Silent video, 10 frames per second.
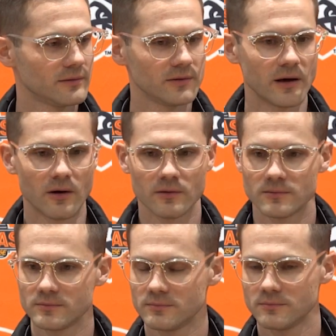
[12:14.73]

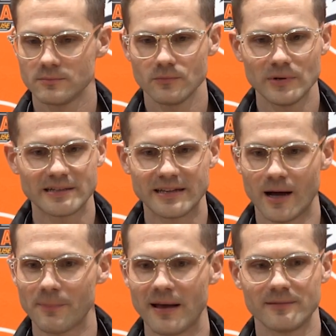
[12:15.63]
we'd
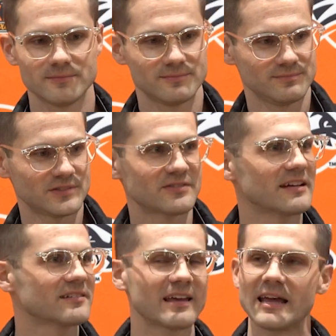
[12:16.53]
get up at
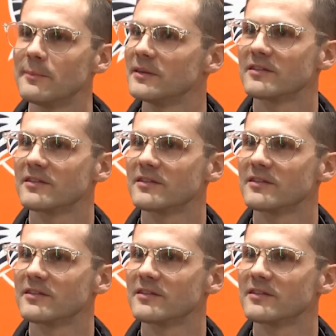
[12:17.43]
6 a.m.